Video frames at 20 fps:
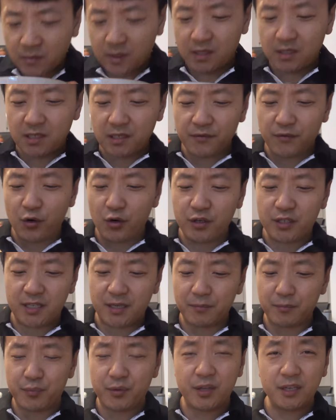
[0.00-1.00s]
This is a very
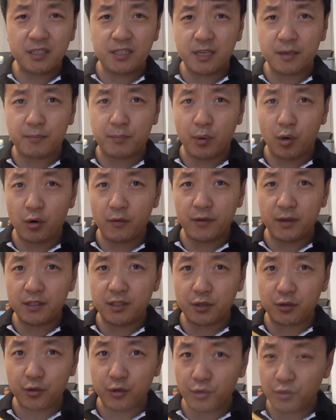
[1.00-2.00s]
simplistic bowl of
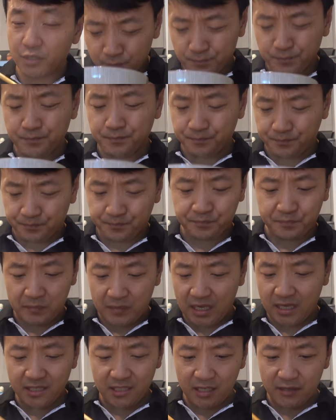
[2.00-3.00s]
instant noodles.
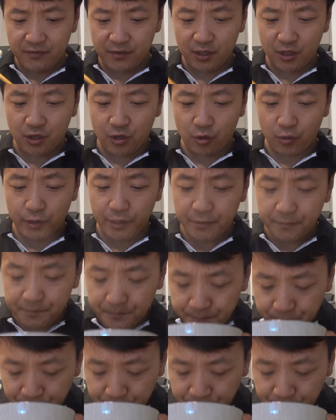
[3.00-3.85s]
That's definitely curry.